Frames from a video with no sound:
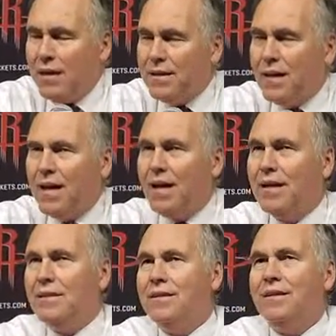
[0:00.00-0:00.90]

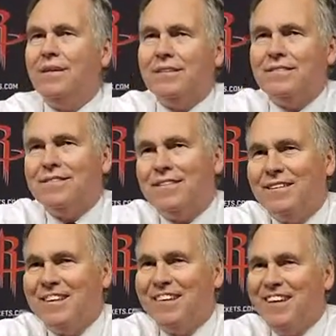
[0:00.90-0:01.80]
Yeah, you know.
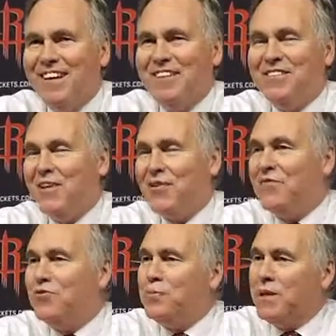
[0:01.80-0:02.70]
Now I
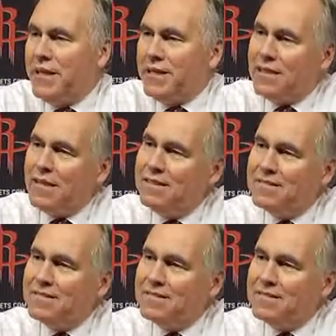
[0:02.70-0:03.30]
have too many days off.